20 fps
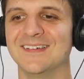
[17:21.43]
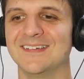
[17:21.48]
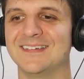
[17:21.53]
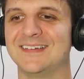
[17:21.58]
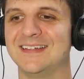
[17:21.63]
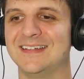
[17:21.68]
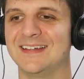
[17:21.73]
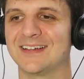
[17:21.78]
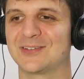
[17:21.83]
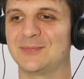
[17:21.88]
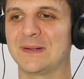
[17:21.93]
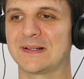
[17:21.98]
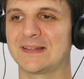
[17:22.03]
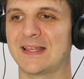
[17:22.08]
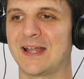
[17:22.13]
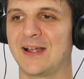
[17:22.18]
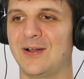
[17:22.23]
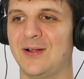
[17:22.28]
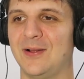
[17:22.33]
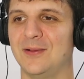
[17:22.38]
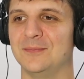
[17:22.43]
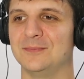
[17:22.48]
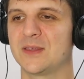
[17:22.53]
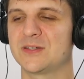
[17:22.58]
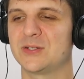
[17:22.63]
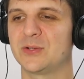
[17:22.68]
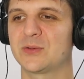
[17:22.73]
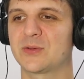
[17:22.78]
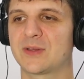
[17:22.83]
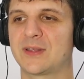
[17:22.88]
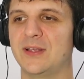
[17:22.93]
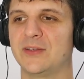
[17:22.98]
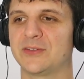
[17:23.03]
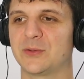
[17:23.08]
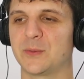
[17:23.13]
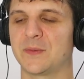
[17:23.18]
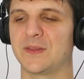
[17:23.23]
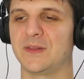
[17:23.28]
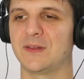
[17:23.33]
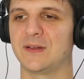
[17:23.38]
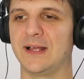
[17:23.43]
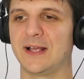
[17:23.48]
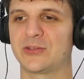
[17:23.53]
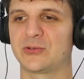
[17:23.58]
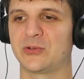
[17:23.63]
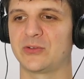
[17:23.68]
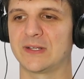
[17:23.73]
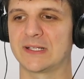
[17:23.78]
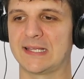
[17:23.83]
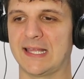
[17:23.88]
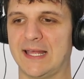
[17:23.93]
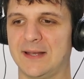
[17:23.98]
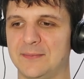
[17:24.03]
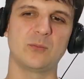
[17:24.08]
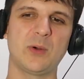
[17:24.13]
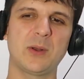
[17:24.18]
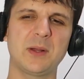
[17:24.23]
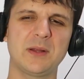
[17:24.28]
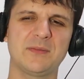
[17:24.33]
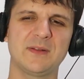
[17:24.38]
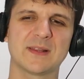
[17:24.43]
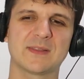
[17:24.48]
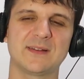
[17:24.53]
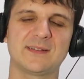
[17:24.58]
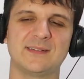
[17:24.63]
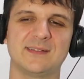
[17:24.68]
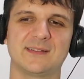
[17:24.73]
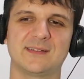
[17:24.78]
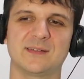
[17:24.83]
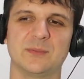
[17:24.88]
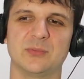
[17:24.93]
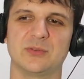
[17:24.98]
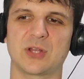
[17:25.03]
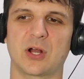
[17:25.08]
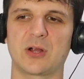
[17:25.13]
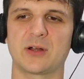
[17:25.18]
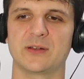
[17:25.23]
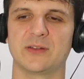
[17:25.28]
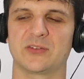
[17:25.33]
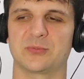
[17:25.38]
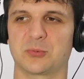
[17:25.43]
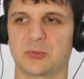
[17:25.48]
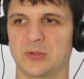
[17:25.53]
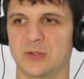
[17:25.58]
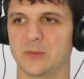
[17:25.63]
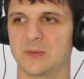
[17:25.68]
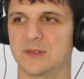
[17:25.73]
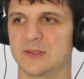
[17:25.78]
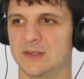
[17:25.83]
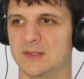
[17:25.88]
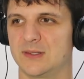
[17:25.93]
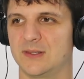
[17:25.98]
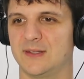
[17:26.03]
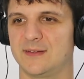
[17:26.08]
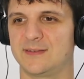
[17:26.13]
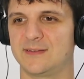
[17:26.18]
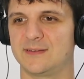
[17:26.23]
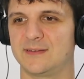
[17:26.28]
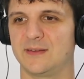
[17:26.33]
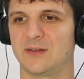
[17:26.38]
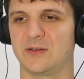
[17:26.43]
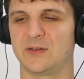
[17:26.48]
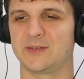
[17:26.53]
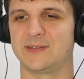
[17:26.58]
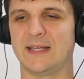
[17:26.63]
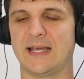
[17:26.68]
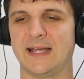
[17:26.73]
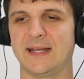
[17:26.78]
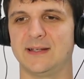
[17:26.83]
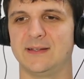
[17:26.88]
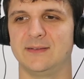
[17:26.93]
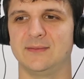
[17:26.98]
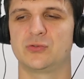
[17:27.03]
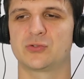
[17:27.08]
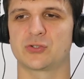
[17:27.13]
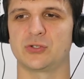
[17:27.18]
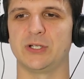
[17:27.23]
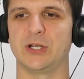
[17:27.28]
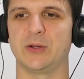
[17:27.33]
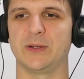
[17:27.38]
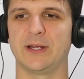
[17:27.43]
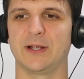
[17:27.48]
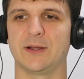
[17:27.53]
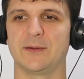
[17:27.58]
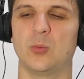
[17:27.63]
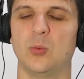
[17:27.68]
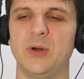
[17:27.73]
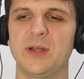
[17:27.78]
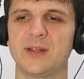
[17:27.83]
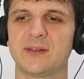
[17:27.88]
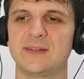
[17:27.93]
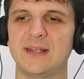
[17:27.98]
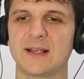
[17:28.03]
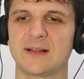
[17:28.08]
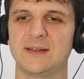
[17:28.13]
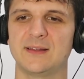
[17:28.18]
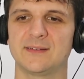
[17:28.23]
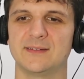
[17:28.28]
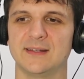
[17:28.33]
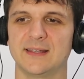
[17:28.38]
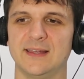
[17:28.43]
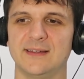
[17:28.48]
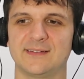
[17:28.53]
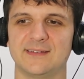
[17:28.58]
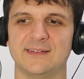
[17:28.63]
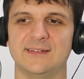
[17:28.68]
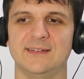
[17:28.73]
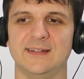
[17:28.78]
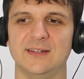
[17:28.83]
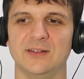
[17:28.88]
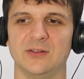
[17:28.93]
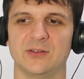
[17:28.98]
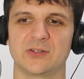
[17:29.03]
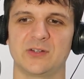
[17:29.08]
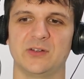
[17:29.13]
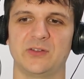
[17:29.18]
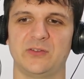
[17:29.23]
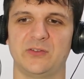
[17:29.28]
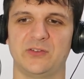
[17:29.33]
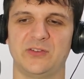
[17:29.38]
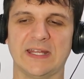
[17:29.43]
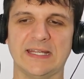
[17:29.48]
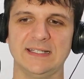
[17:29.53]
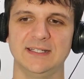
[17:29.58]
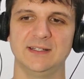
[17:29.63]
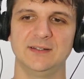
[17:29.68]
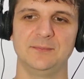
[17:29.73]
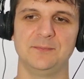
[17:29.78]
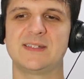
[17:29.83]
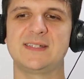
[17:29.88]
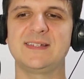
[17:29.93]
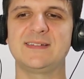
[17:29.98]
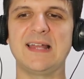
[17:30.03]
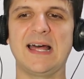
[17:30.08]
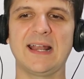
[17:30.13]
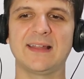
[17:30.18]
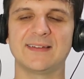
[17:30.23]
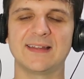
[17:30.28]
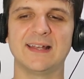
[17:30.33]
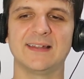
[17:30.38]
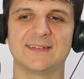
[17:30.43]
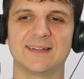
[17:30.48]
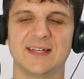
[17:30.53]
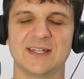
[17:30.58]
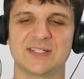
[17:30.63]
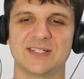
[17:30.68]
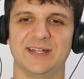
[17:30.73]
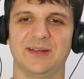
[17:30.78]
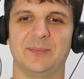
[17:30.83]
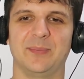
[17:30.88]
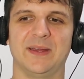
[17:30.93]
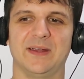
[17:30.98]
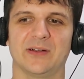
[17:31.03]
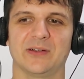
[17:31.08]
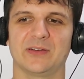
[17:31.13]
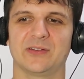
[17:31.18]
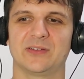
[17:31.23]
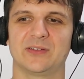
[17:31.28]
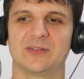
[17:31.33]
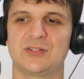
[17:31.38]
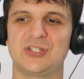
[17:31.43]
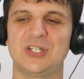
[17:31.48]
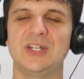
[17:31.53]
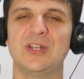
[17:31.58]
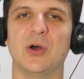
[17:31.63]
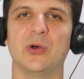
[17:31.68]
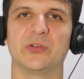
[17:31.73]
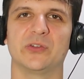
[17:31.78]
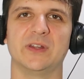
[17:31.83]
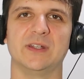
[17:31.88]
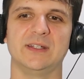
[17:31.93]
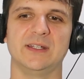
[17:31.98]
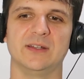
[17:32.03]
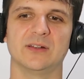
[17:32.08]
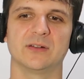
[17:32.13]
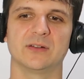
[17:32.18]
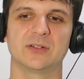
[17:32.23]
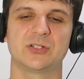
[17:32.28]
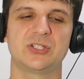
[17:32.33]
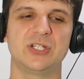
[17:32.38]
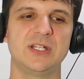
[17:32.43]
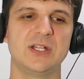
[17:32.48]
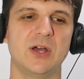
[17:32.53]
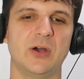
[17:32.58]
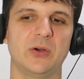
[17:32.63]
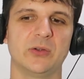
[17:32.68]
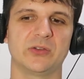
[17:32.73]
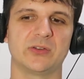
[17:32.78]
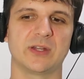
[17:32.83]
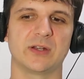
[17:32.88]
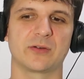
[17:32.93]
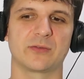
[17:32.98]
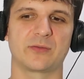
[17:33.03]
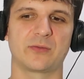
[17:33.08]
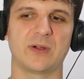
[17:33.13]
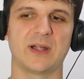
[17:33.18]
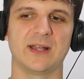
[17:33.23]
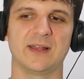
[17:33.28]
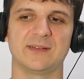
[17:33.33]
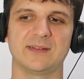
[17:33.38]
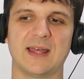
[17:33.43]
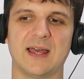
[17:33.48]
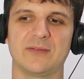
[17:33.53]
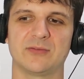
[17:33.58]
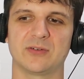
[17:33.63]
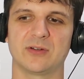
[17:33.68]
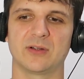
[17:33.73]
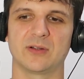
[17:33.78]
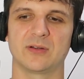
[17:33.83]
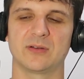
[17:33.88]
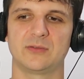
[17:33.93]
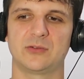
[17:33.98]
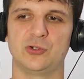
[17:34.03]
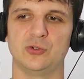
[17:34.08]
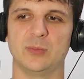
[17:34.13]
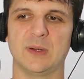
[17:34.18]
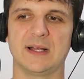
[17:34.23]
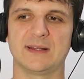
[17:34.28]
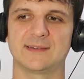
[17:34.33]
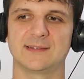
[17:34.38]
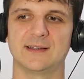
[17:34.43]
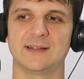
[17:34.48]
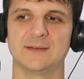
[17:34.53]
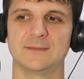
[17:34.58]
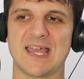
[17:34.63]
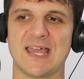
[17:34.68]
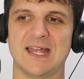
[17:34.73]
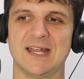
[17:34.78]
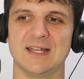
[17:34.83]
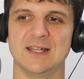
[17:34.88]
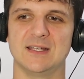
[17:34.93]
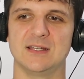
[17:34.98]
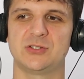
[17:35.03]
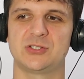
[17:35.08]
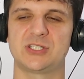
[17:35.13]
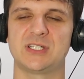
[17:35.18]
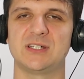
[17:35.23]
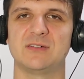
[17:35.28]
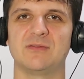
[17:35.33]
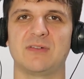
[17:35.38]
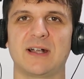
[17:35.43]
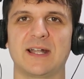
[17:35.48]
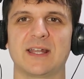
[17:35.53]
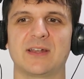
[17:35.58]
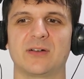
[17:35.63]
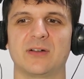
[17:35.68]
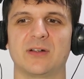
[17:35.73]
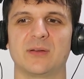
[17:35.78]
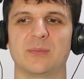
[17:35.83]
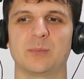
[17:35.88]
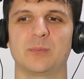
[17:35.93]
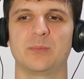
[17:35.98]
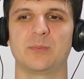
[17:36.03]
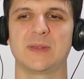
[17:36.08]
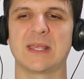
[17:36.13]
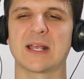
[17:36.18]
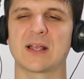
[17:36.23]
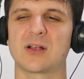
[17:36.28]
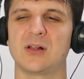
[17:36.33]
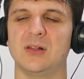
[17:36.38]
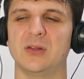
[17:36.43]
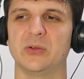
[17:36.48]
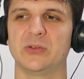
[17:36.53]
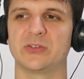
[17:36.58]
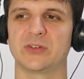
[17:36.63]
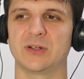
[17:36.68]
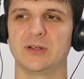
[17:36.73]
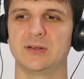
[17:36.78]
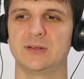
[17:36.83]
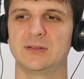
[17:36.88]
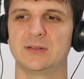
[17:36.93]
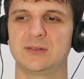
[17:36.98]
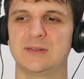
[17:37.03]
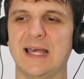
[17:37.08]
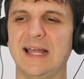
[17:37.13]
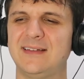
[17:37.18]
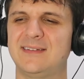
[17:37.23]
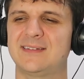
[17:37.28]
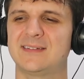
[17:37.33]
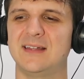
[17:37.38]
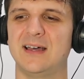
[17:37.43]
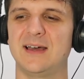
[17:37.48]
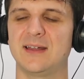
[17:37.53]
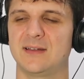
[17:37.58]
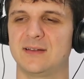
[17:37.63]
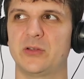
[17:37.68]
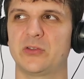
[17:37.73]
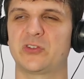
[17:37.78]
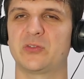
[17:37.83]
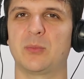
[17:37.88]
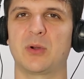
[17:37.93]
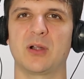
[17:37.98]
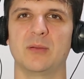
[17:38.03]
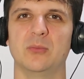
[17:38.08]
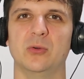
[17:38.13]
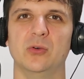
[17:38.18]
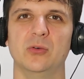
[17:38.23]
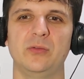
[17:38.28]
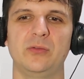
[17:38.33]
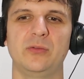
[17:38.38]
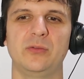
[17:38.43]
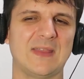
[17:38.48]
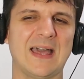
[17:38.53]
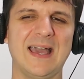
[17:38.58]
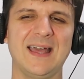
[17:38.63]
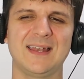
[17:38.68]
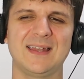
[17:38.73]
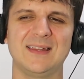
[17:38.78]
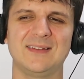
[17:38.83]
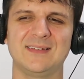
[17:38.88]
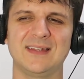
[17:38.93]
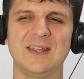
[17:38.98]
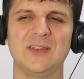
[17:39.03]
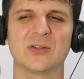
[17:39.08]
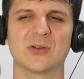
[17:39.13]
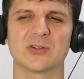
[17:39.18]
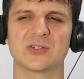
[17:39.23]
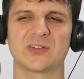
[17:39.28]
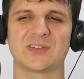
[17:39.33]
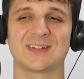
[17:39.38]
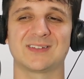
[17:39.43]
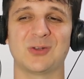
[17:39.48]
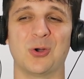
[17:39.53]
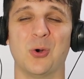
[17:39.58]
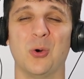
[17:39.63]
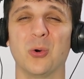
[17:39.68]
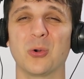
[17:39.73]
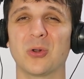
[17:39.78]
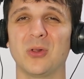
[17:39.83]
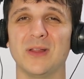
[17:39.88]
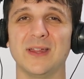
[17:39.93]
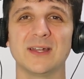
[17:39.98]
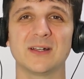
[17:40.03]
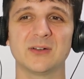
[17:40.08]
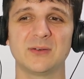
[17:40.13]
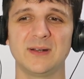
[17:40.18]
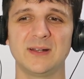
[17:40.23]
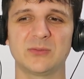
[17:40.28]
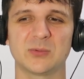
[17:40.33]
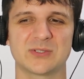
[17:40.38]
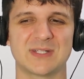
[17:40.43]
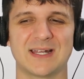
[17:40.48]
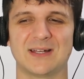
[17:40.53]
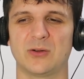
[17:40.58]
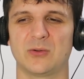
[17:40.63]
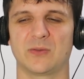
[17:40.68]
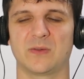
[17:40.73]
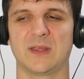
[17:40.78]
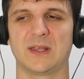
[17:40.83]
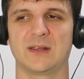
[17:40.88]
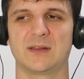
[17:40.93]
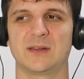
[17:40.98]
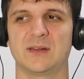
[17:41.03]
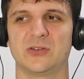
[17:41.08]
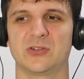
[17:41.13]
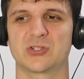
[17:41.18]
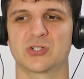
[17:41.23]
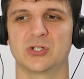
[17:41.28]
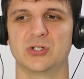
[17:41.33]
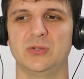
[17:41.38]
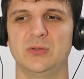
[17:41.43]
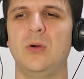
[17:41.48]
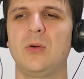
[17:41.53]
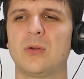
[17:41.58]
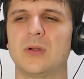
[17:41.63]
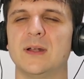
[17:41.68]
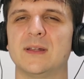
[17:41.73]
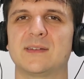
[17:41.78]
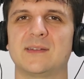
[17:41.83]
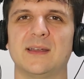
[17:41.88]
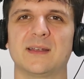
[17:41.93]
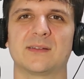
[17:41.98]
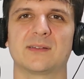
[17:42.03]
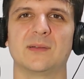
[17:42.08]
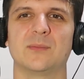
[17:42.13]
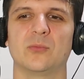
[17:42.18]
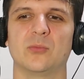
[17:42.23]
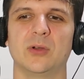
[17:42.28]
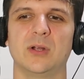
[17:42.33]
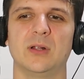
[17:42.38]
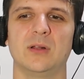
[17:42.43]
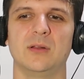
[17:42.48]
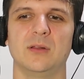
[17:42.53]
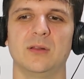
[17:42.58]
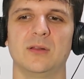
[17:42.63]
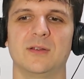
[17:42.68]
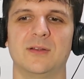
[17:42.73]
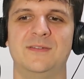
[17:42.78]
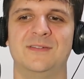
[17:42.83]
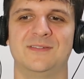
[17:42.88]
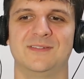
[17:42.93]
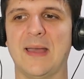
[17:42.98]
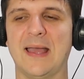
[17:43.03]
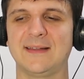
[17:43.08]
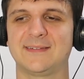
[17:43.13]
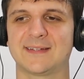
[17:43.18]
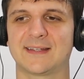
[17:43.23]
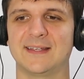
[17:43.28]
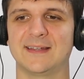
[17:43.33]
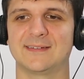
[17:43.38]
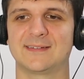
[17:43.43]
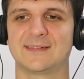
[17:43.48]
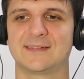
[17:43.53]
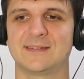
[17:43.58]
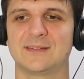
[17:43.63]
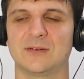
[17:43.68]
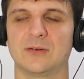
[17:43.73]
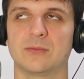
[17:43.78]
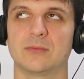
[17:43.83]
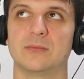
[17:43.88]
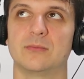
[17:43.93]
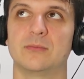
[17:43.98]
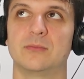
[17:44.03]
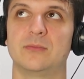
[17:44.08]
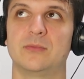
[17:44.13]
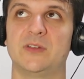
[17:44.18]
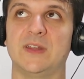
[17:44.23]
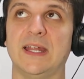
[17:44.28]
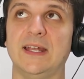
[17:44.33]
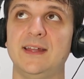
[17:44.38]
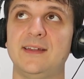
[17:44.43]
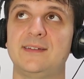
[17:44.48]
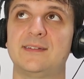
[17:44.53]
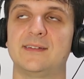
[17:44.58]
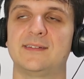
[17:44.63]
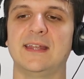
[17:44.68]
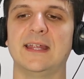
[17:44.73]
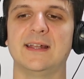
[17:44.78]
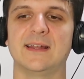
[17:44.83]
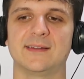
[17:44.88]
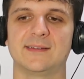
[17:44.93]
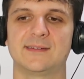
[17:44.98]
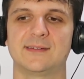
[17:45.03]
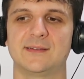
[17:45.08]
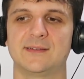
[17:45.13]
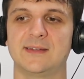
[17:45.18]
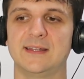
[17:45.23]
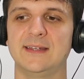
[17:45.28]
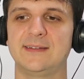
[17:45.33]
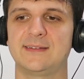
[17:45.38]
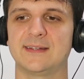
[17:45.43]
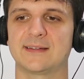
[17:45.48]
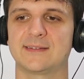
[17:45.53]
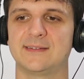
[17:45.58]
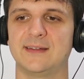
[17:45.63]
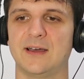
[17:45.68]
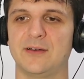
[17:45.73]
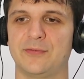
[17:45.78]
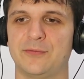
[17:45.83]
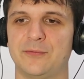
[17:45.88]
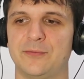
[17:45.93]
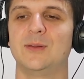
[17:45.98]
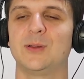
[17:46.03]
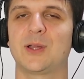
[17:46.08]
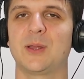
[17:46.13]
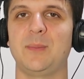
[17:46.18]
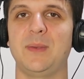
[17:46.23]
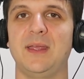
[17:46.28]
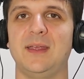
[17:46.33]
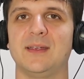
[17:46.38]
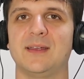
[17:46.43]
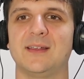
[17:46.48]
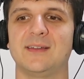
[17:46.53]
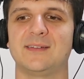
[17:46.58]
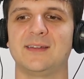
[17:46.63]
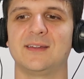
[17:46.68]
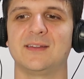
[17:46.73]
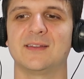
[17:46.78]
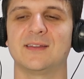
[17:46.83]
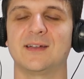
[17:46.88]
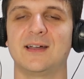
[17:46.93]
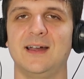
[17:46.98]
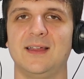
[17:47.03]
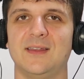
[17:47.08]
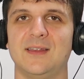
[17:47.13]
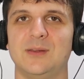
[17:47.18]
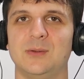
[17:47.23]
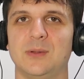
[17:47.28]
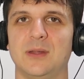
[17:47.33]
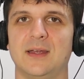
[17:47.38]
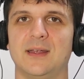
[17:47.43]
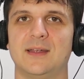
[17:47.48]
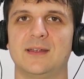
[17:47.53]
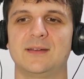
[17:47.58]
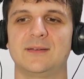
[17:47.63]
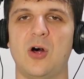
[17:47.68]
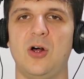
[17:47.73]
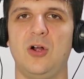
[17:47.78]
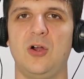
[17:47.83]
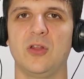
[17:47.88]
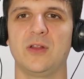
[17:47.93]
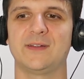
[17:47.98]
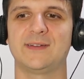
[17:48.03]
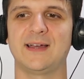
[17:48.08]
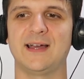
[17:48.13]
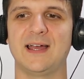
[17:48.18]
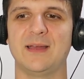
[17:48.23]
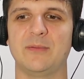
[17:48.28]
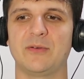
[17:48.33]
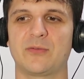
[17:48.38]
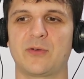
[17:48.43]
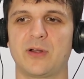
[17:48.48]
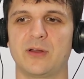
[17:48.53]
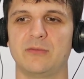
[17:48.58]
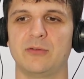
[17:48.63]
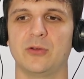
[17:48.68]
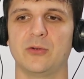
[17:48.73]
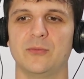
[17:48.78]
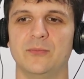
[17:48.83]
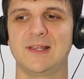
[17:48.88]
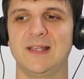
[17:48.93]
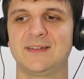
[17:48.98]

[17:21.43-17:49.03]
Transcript: Didn't expect that at all. This one kills it with the little extras like that. Why do I feel like this is some darkness brewing with this little side trio here? What exactly is Nagisa's deal? She's Satan? She's not as innocent as she appears. She knows the deal. She knows that her friend is after Tsubasa, and she invited her to get closer. That's not a smart move. That is either just total ignorance, which I don't think is true, or it's like some real masochist or Sadist? Sadist. Sadistic stuff. Look at me, kissing the guy that you like. All the time in front of you.